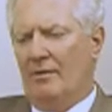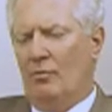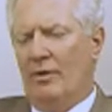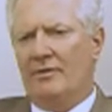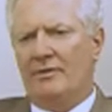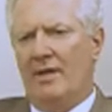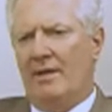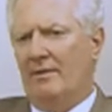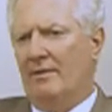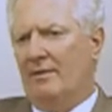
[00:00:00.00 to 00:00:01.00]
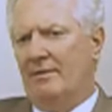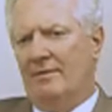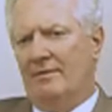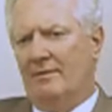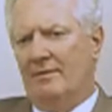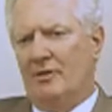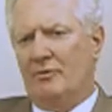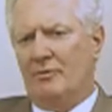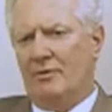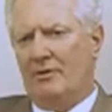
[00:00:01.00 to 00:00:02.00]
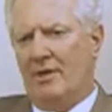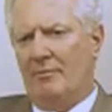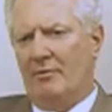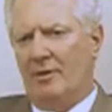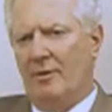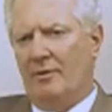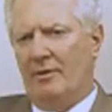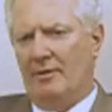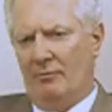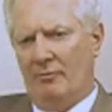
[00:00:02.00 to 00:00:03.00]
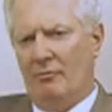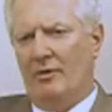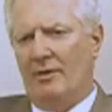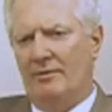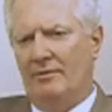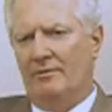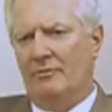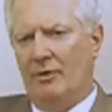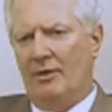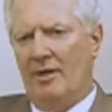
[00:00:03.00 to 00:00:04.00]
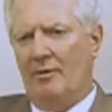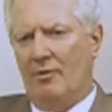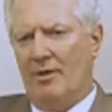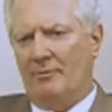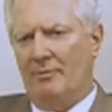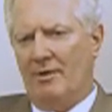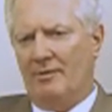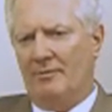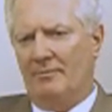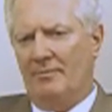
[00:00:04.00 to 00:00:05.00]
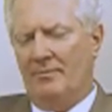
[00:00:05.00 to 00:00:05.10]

we decided that this was the type of company that we wanted drilling our prospects.